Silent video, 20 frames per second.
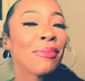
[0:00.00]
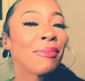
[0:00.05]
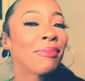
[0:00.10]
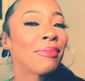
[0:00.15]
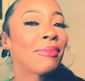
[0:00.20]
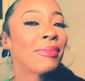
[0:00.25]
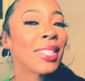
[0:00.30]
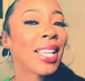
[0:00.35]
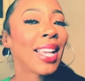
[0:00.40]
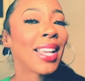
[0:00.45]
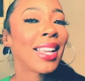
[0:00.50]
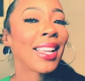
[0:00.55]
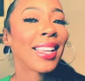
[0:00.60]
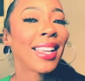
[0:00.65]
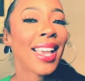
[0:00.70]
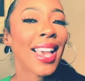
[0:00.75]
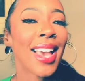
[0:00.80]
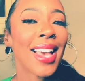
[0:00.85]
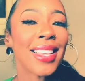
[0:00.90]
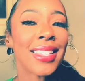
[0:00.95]
take a
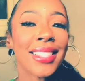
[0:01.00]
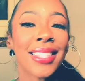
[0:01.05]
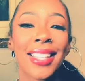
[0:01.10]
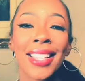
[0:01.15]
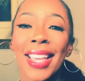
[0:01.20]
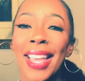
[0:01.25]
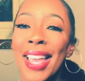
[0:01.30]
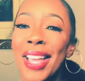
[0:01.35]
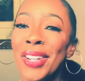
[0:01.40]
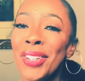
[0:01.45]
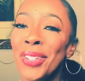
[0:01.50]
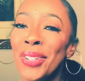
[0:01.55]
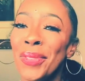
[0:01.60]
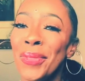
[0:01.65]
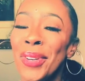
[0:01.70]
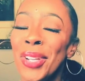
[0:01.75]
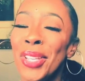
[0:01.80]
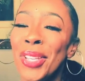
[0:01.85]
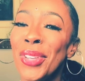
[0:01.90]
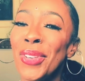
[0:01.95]
guess, gander
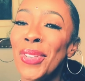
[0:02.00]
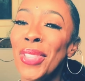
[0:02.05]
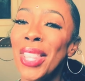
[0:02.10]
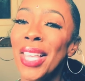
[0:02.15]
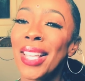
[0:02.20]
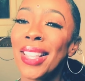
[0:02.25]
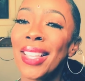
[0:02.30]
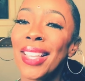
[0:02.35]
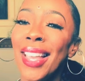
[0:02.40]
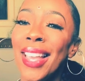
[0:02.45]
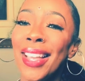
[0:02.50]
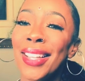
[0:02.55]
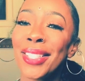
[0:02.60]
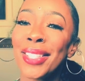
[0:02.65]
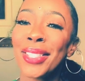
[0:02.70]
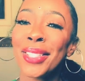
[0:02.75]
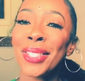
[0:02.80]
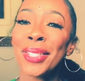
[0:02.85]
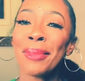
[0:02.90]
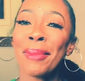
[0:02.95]
what you think the
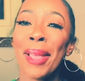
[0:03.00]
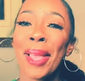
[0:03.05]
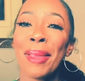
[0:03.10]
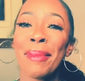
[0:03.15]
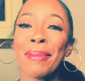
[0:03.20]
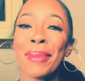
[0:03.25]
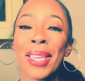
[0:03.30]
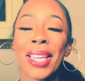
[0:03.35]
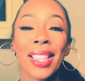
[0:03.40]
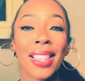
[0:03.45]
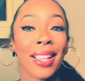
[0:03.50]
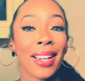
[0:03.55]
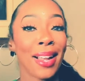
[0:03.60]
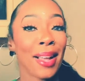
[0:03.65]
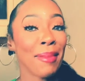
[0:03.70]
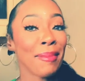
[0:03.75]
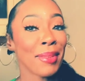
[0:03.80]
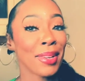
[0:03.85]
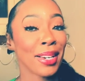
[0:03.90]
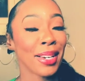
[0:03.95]
answers might be that
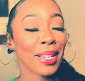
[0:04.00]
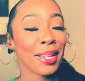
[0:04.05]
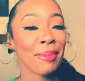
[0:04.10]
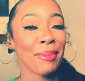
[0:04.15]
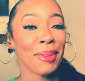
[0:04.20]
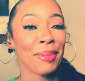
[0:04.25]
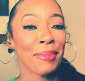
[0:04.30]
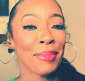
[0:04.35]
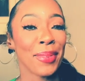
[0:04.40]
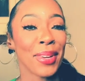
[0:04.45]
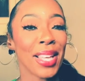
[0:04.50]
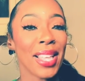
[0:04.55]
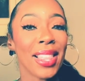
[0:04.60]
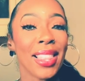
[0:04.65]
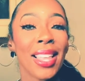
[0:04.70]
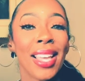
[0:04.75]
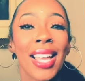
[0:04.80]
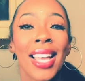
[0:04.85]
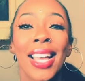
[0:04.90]
I'm going to come up with.